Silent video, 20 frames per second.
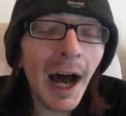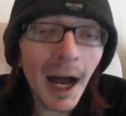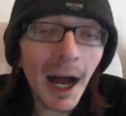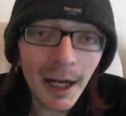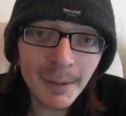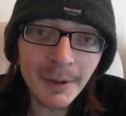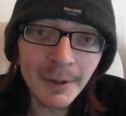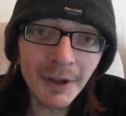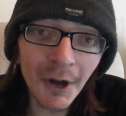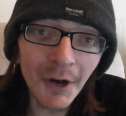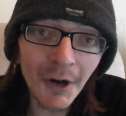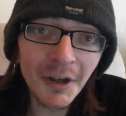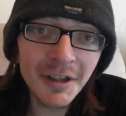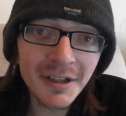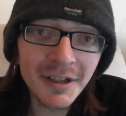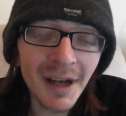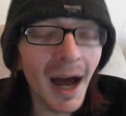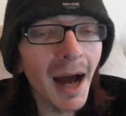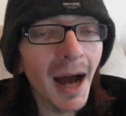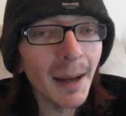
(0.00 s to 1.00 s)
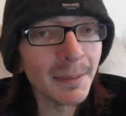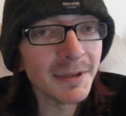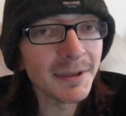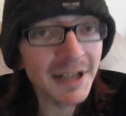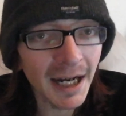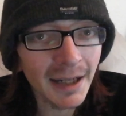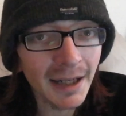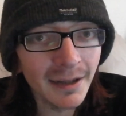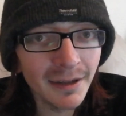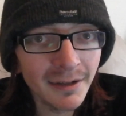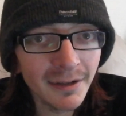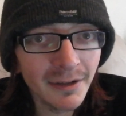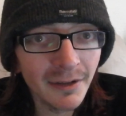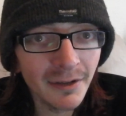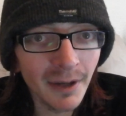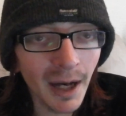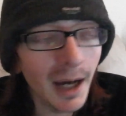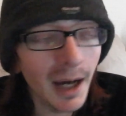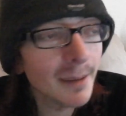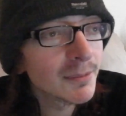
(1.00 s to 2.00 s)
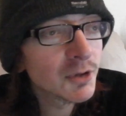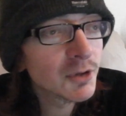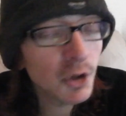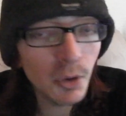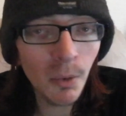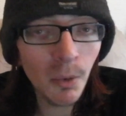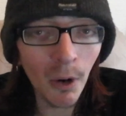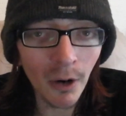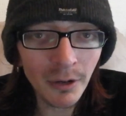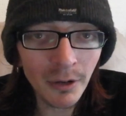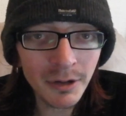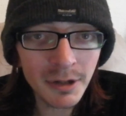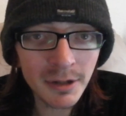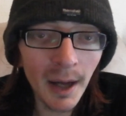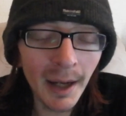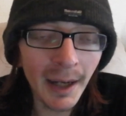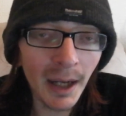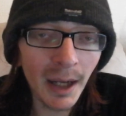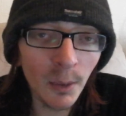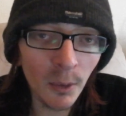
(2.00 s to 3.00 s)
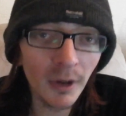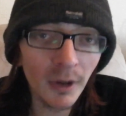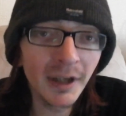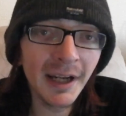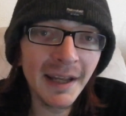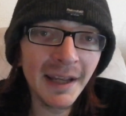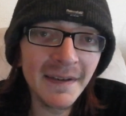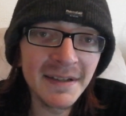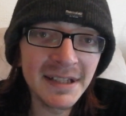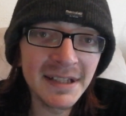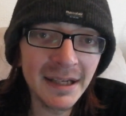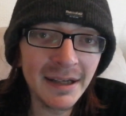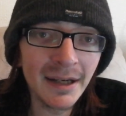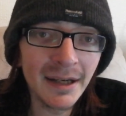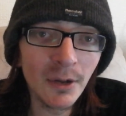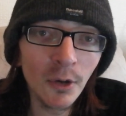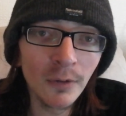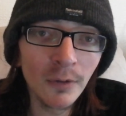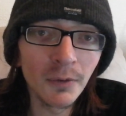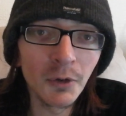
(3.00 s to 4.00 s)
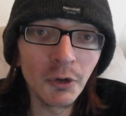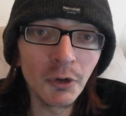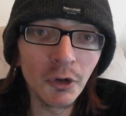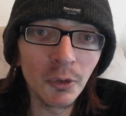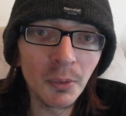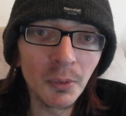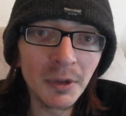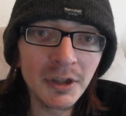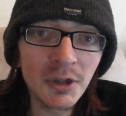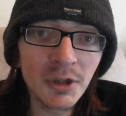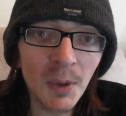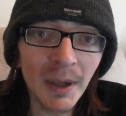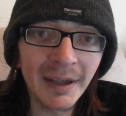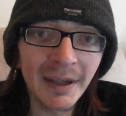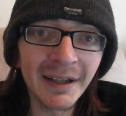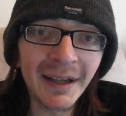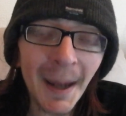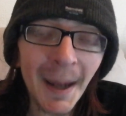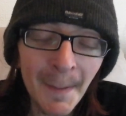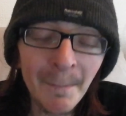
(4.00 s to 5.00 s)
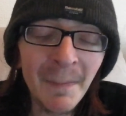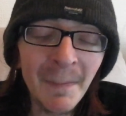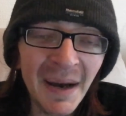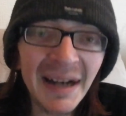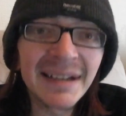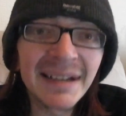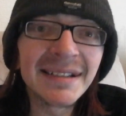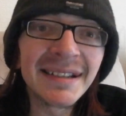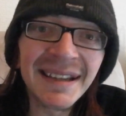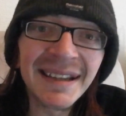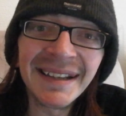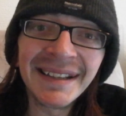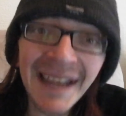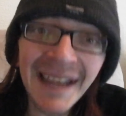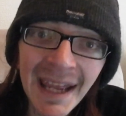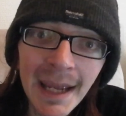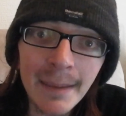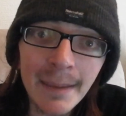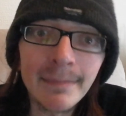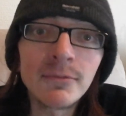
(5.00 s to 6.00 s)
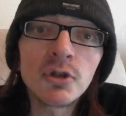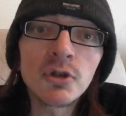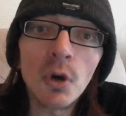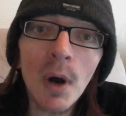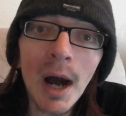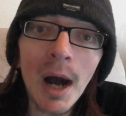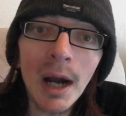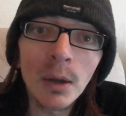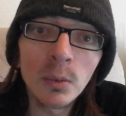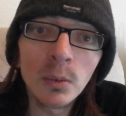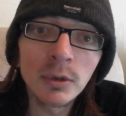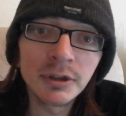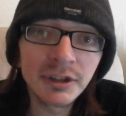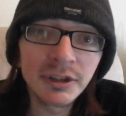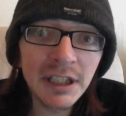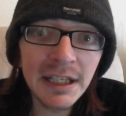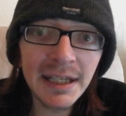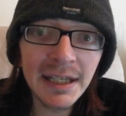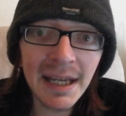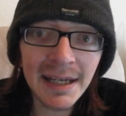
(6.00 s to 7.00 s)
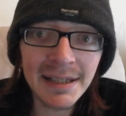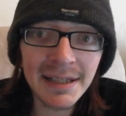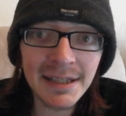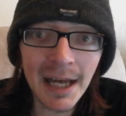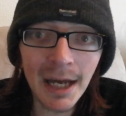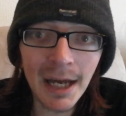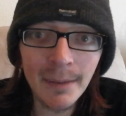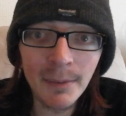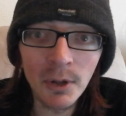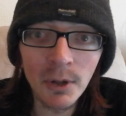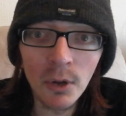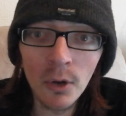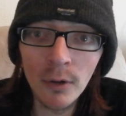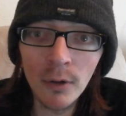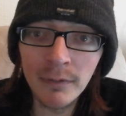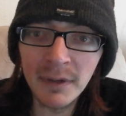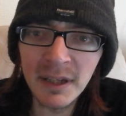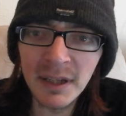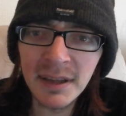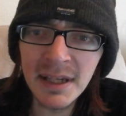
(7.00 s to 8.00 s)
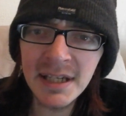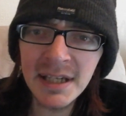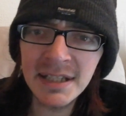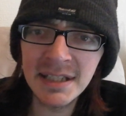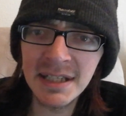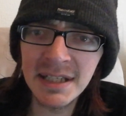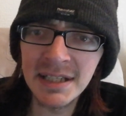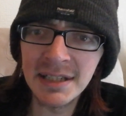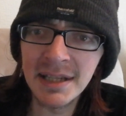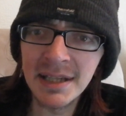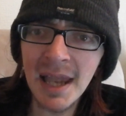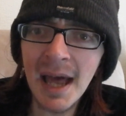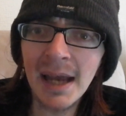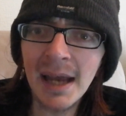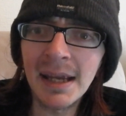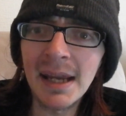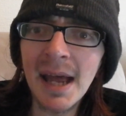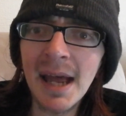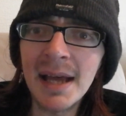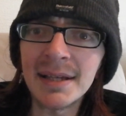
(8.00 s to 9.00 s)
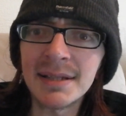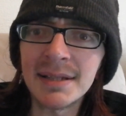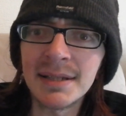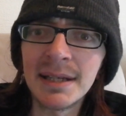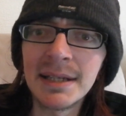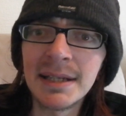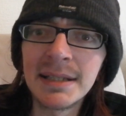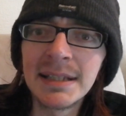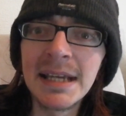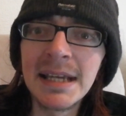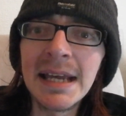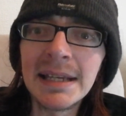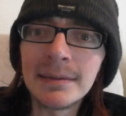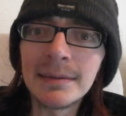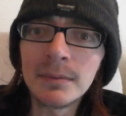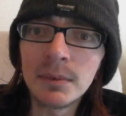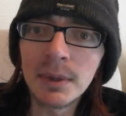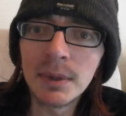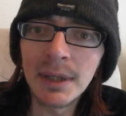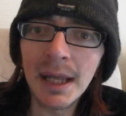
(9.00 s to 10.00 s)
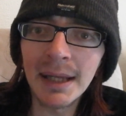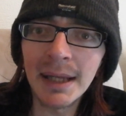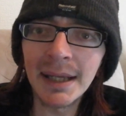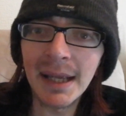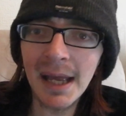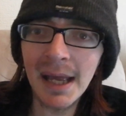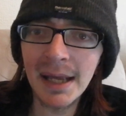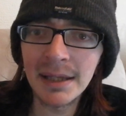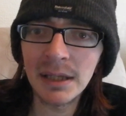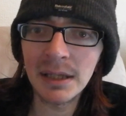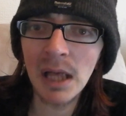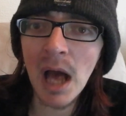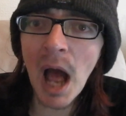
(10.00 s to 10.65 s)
I'm annoyed, I'm tired, I'm too hot, and I want to get this editing over and done with so I can get back to the game. So I will see you next time, and hopefully this is laggy as. It's it, laggy as.